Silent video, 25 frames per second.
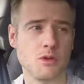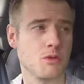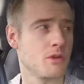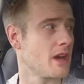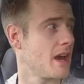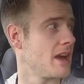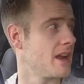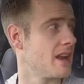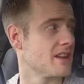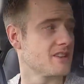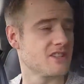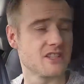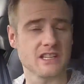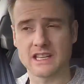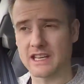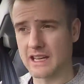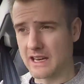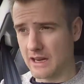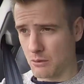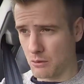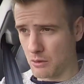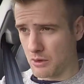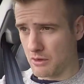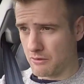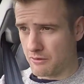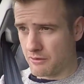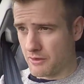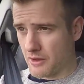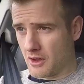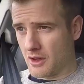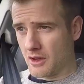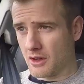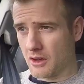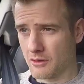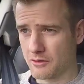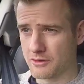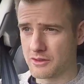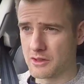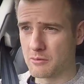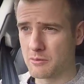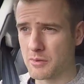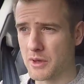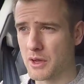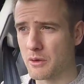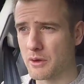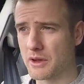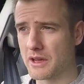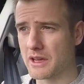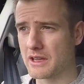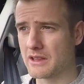you can actually get it with obviously
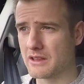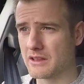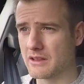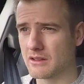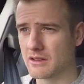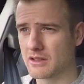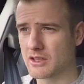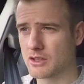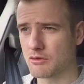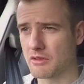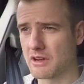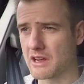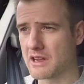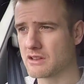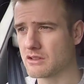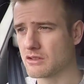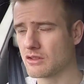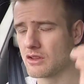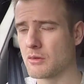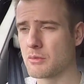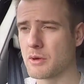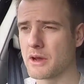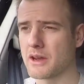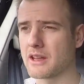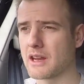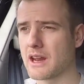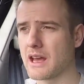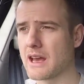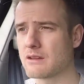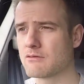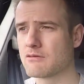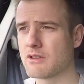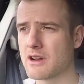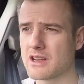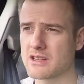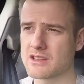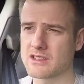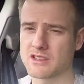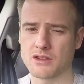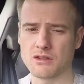built-in screens on the back of the headrest,